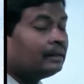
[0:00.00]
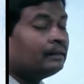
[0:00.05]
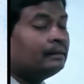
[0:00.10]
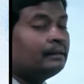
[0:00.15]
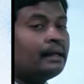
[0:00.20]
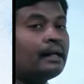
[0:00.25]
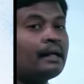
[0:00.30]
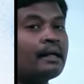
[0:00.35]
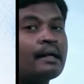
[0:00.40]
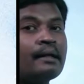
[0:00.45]

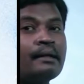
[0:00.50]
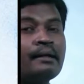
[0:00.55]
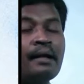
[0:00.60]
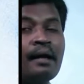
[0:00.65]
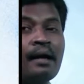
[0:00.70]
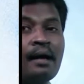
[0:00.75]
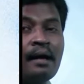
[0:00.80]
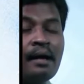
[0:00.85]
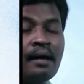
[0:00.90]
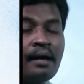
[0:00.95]
they are
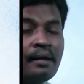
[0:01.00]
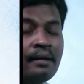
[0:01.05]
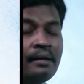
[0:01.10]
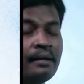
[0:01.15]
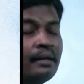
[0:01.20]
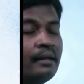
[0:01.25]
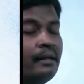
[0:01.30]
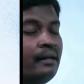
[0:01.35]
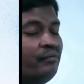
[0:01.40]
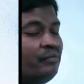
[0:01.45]

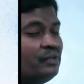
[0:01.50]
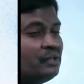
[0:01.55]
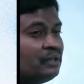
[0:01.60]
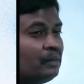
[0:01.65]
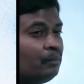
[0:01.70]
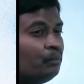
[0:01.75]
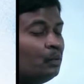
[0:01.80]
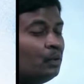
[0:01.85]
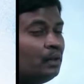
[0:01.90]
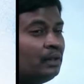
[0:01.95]

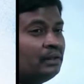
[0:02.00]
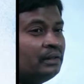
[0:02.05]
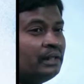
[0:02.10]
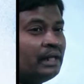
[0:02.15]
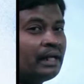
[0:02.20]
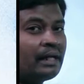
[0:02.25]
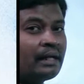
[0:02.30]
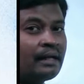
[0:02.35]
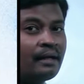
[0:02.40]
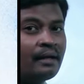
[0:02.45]
non-divisible.
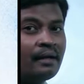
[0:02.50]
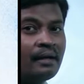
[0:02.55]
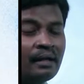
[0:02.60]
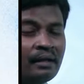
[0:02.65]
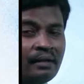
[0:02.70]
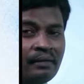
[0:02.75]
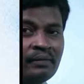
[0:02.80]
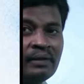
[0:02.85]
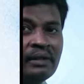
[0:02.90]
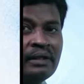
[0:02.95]

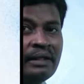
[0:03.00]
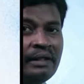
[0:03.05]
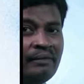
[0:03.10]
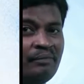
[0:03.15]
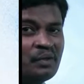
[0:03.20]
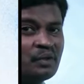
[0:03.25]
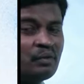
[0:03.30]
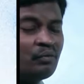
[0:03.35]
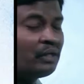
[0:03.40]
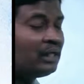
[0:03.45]

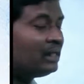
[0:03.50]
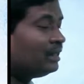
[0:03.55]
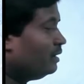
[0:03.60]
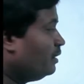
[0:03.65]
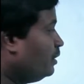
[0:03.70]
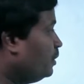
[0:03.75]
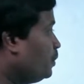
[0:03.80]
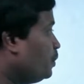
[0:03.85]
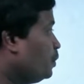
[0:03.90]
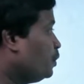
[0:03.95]
What are the
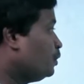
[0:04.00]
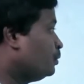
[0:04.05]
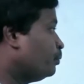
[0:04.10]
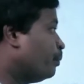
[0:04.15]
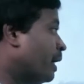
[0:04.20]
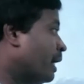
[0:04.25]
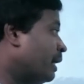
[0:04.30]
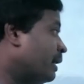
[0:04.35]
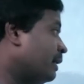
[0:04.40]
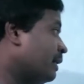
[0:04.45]
tissues?
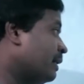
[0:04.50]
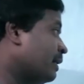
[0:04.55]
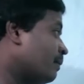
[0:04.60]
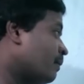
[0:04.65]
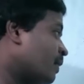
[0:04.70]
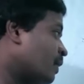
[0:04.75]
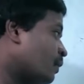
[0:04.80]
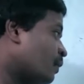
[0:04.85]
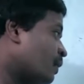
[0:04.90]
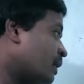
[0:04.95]

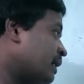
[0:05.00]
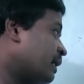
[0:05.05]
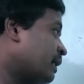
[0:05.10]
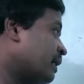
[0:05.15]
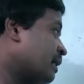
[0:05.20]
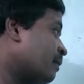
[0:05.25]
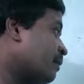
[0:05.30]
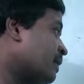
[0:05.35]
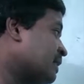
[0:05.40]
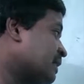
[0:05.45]
Parenchyma,
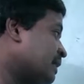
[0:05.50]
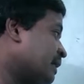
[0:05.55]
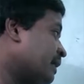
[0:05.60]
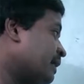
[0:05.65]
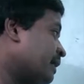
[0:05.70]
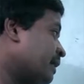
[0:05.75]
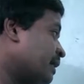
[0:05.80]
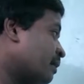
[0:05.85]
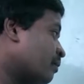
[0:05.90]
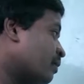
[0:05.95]
collenchyma,
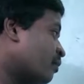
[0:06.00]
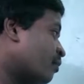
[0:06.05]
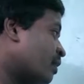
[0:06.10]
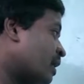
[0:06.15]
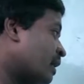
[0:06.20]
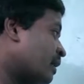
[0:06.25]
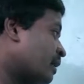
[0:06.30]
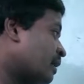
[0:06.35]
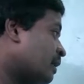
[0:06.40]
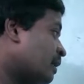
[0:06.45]

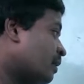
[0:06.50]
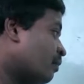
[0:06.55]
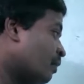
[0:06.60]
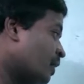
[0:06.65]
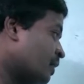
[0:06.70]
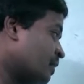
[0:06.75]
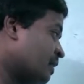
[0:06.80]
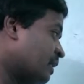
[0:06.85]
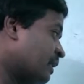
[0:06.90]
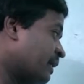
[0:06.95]
sclerenchyma,
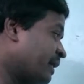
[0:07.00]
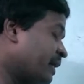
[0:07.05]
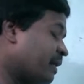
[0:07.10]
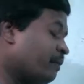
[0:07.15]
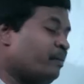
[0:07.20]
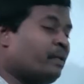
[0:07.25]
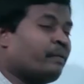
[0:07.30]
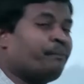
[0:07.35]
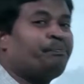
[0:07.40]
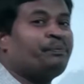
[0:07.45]
vascular
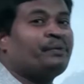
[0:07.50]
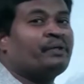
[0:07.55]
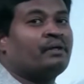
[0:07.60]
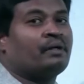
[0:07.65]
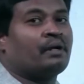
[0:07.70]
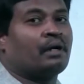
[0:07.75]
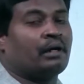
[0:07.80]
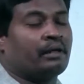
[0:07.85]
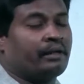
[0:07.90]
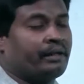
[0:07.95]
cambium,
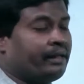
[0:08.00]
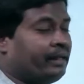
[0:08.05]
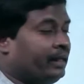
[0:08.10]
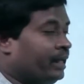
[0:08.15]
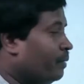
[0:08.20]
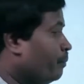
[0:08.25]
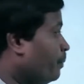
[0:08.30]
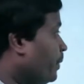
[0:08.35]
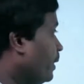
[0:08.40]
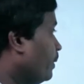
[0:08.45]
cork
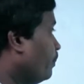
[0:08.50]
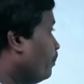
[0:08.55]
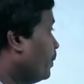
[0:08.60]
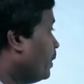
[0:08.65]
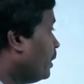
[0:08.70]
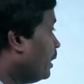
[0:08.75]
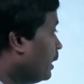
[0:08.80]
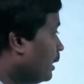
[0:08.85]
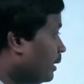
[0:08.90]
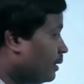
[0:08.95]

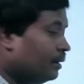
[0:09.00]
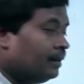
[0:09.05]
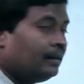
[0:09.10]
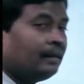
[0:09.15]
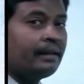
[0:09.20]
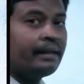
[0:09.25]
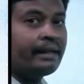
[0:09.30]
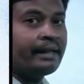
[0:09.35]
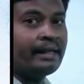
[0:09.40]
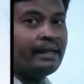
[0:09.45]

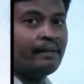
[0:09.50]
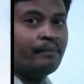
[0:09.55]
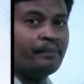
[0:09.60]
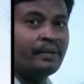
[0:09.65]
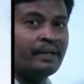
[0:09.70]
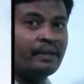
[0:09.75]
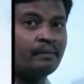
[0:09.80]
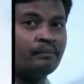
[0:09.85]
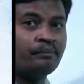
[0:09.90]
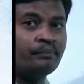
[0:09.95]

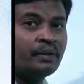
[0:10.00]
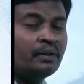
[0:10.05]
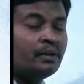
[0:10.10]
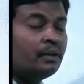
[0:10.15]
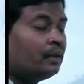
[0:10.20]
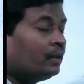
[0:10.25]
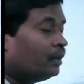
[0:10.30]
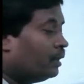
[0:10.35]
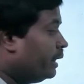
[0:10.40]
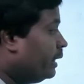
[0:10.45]
cambium.
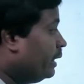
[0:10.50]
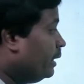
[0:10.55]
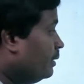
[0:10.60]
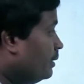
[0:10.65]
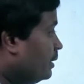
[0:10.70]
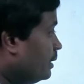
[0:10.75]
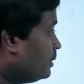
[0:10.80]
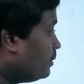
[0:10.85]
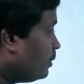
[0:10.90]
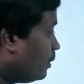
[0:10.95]
And
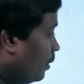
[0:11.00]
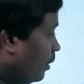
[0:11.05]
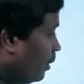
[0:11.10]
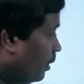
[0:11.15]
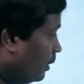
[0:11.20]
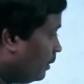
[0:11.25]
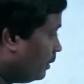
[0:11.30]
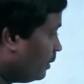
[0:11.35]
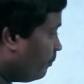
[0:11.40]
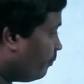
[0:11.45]
these are
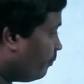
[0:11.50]
all the